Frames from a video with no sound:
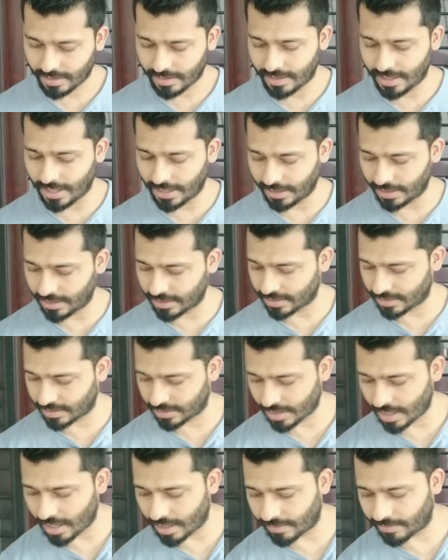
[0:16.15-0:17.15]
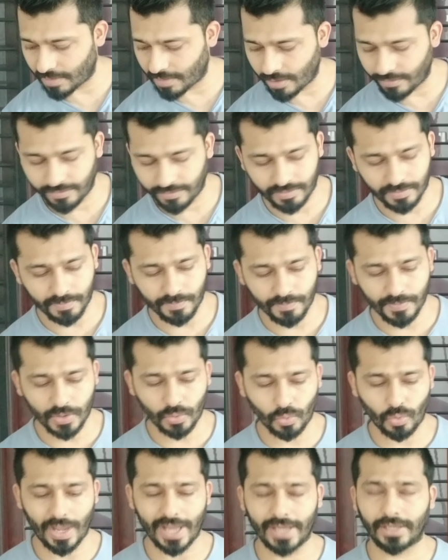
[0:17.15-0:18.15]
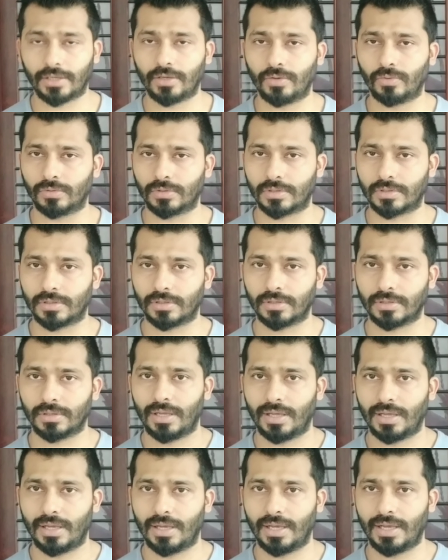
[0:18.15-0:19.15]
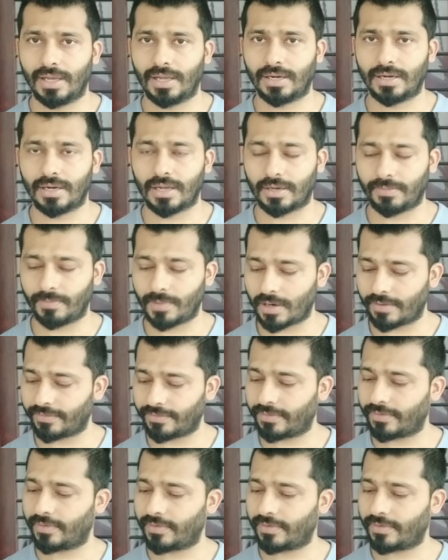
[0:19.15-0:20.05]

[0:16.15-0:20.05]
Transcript: that is Armaf Beau Acute and Armaf